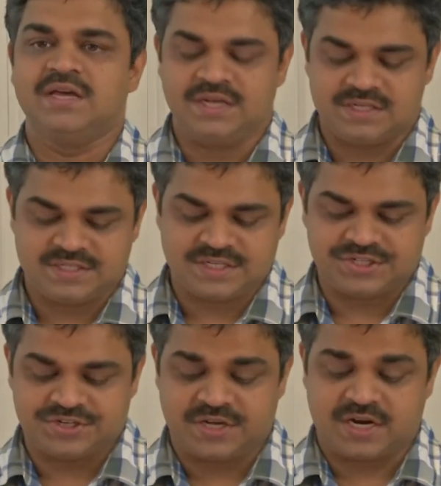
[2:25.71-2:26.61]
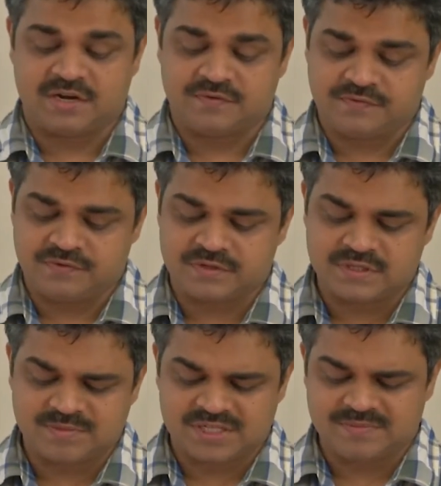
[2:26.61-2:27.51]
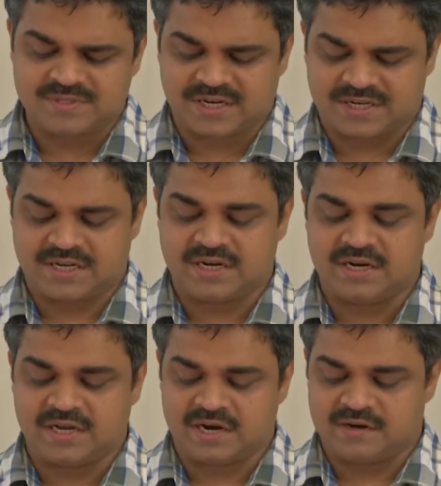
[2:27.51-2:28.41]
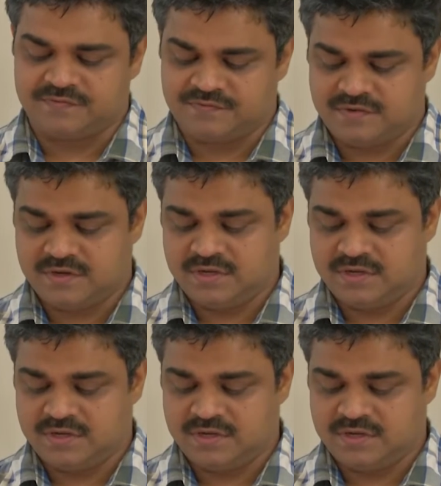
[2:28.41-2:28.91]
intersection graph or sometimes rectangle graph.